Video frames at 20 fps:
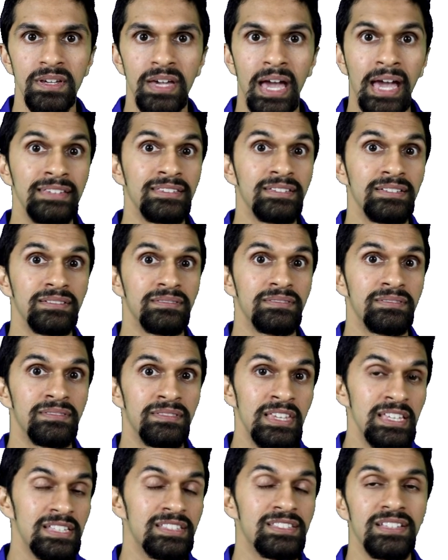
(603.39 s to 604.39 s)
And
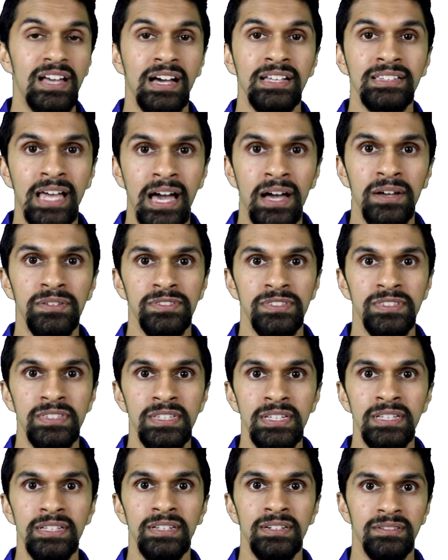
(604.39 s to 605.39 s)
this allows
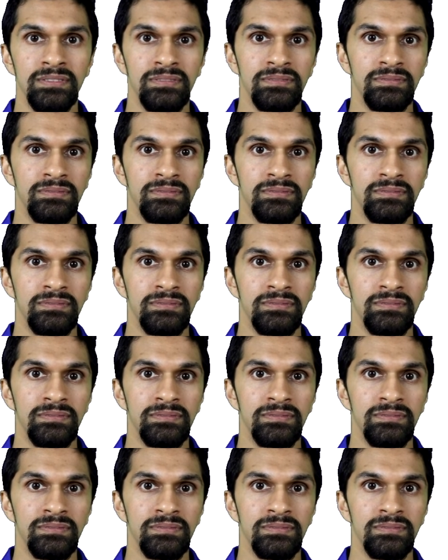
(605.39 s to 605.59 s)
the